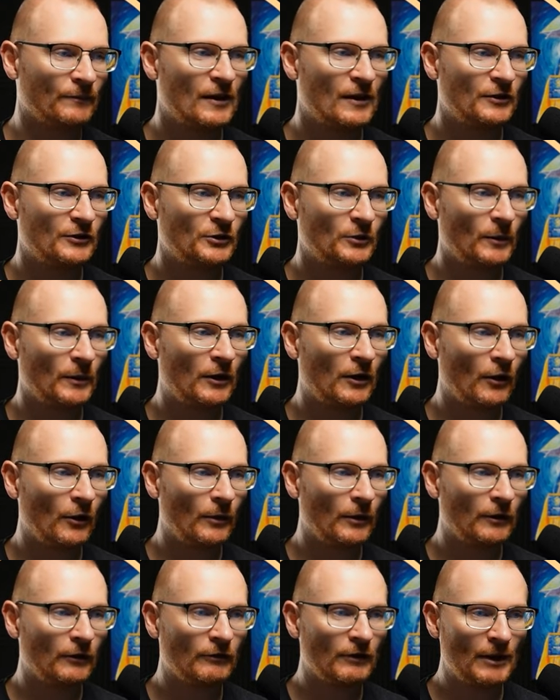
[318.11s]
So we go
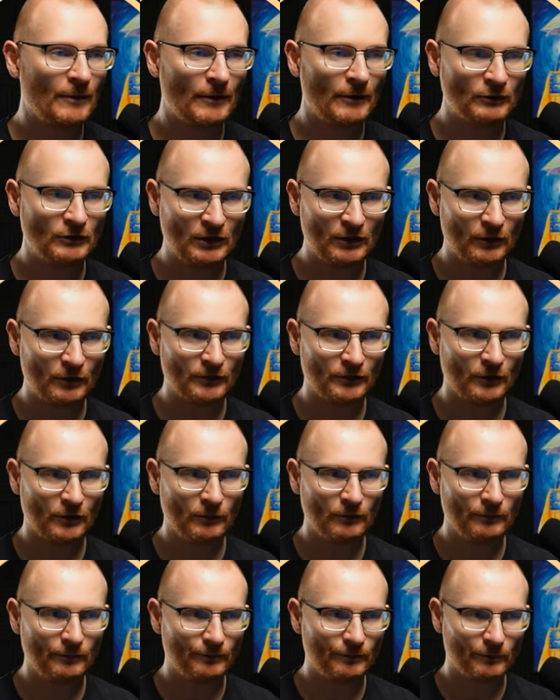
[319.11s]
and grab our Jito S O
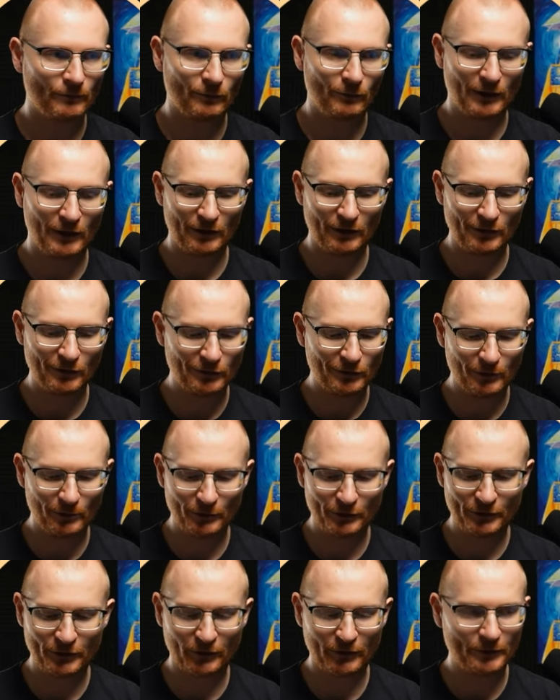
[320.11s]
L. We could use normal
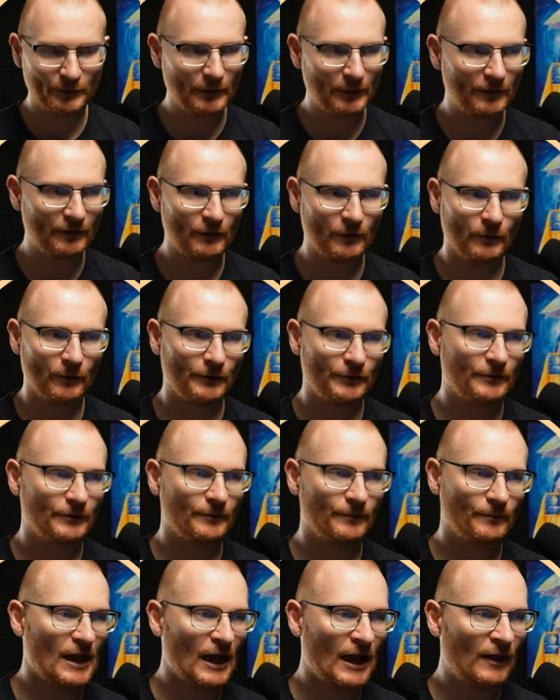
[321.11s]
S O L as well, of course.
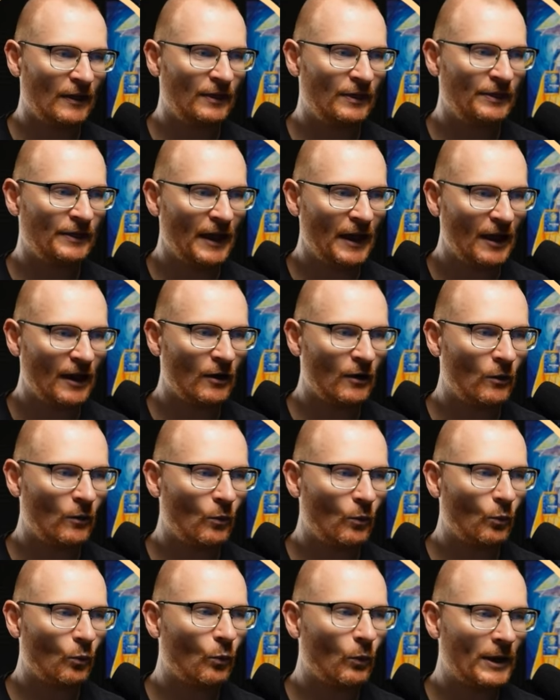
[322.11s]
And now
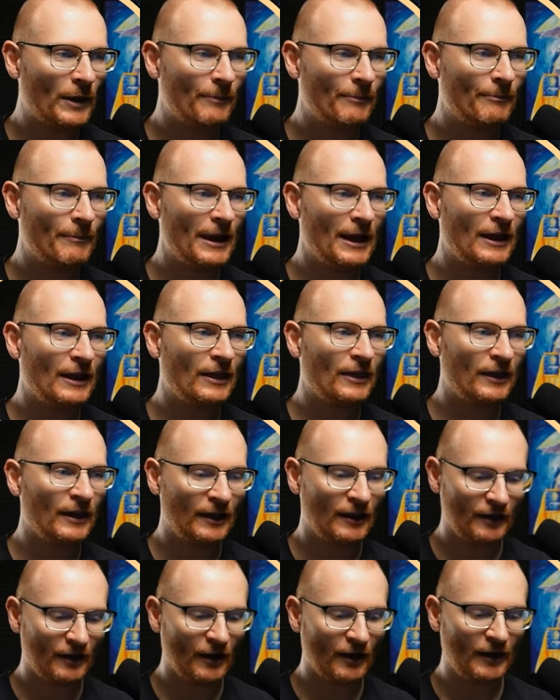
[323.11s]
we may
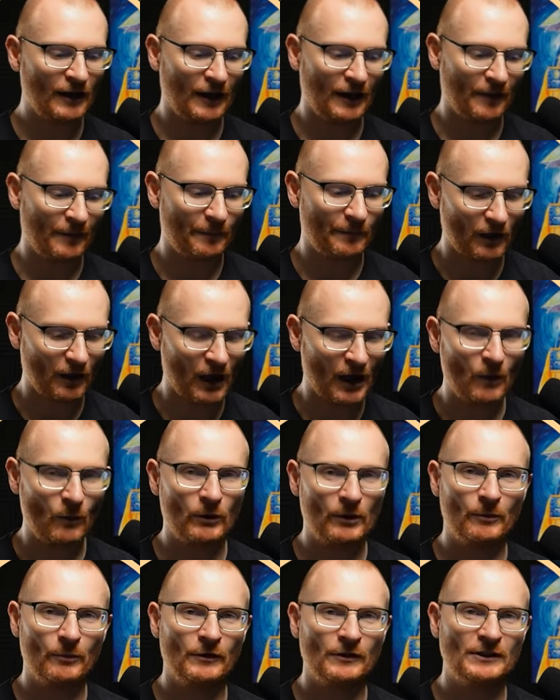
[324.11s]
think, okay, I want to
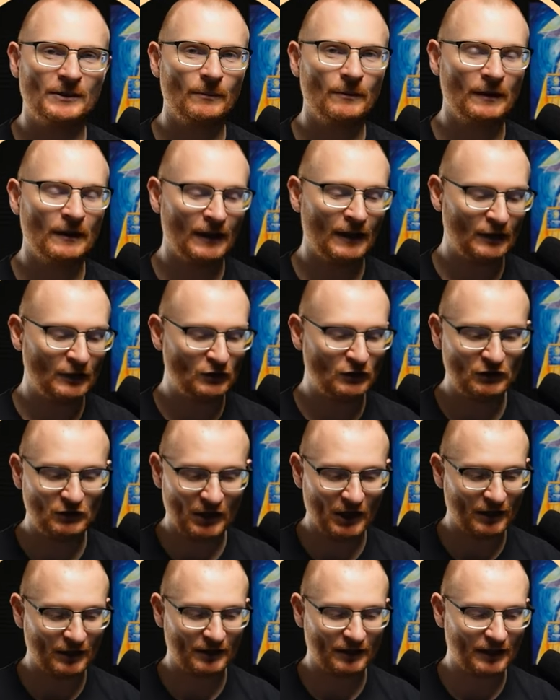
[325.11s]
put something there
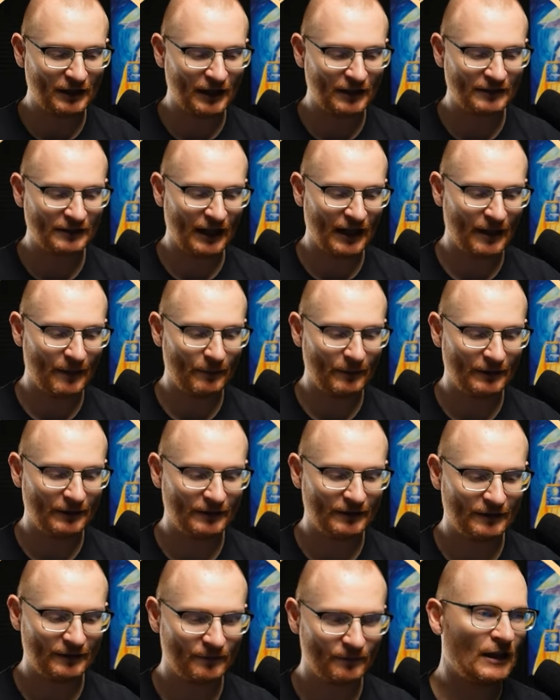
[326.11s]
just in case it
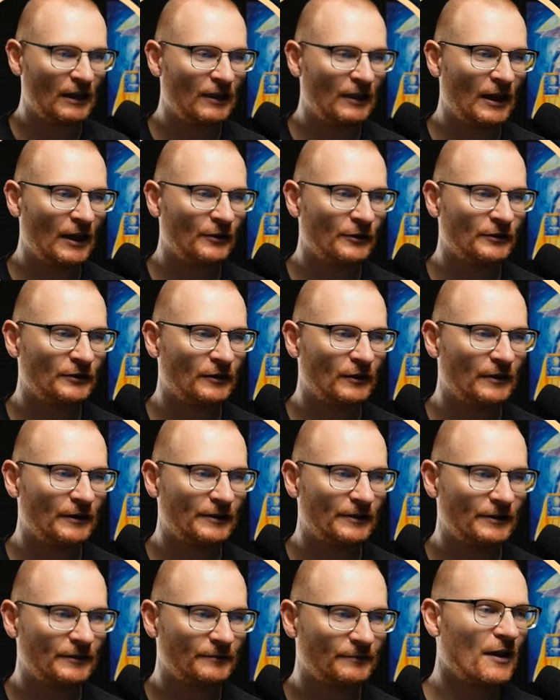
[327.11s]
happens. one thousand
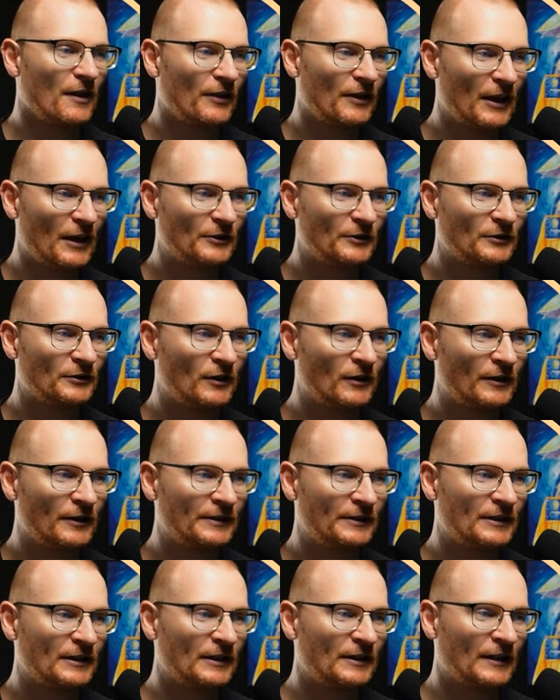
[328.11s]
dollars. one thousand
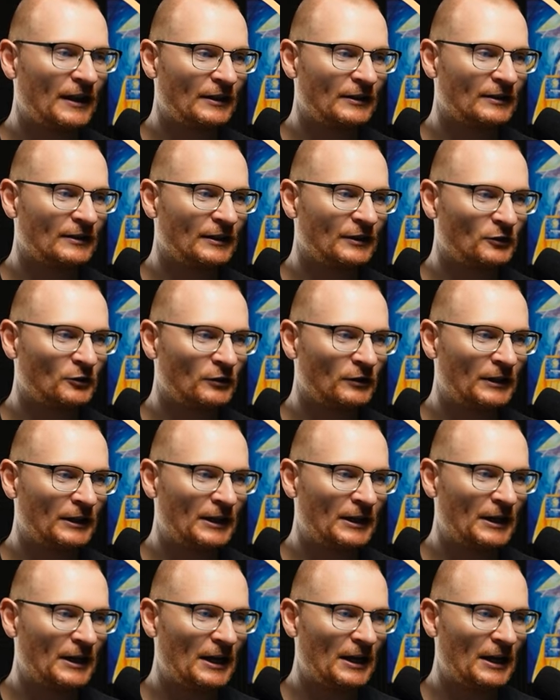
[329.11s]
dollars, that's
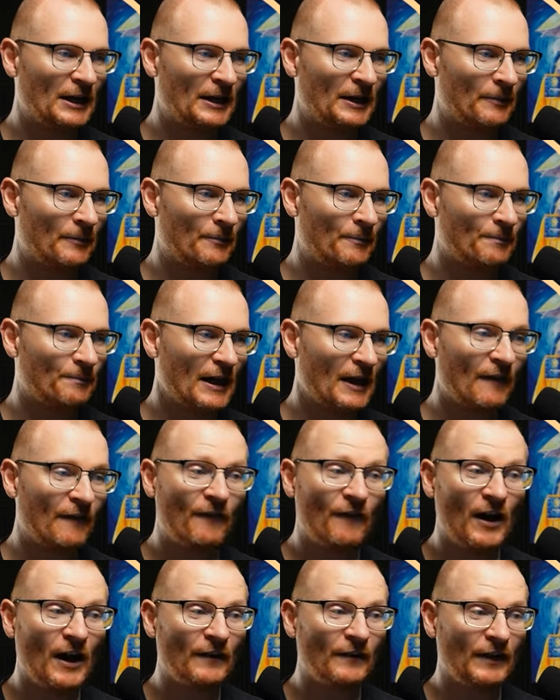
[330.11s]
literally um, a
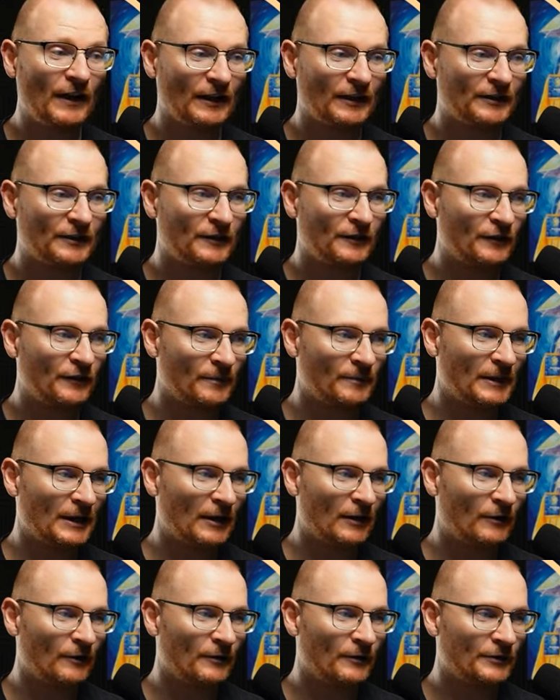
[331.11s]
five X from
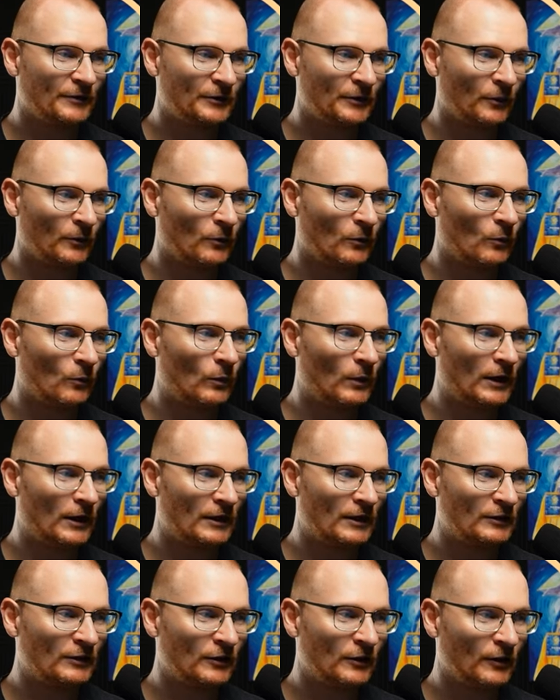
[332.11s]
now. So we're going to
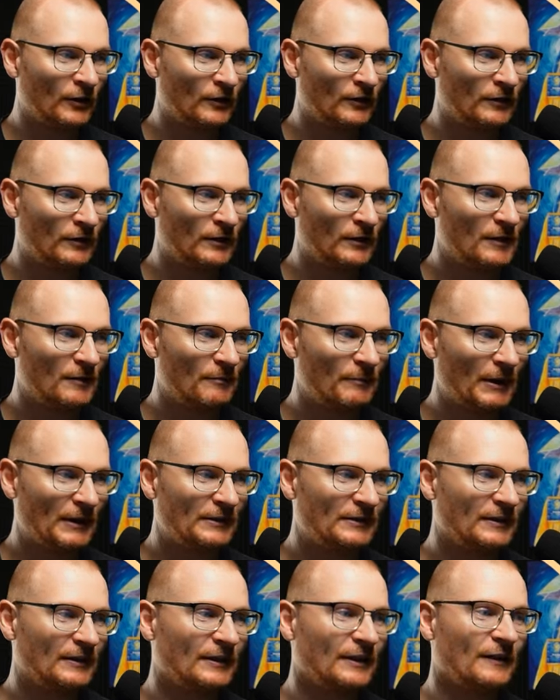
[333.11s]
turn
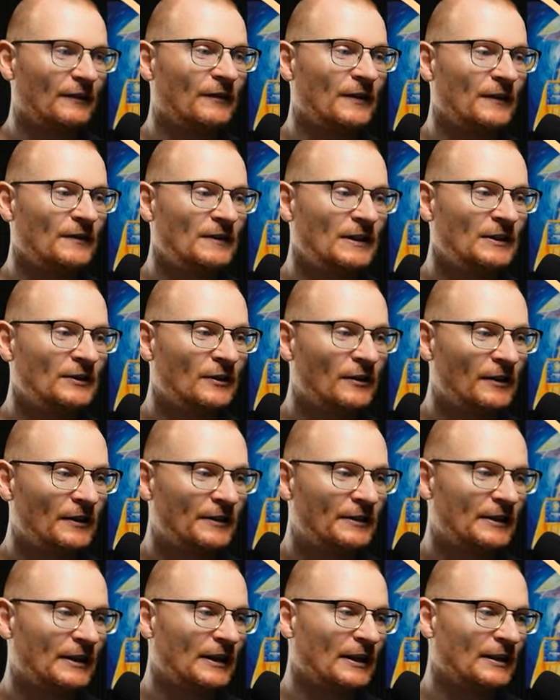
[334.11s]
basically fifteen dollars
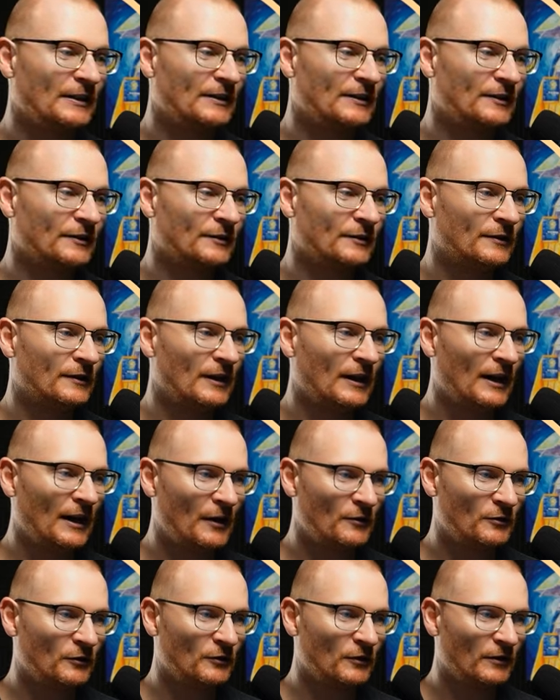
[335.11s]
into one
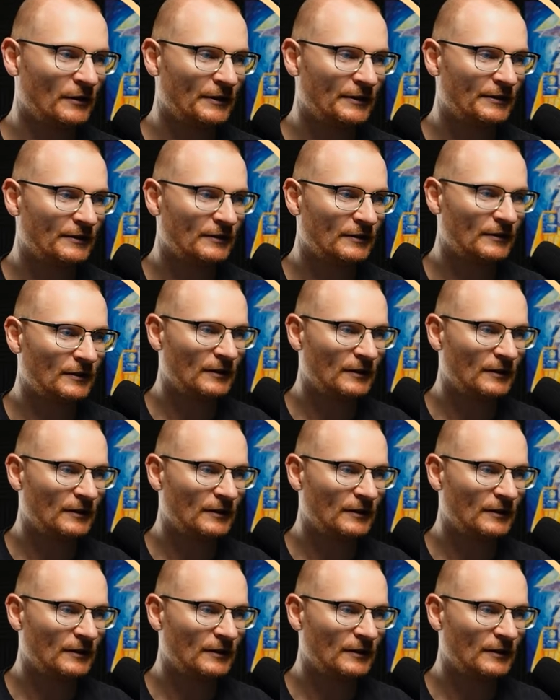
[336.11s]
hundred dollars.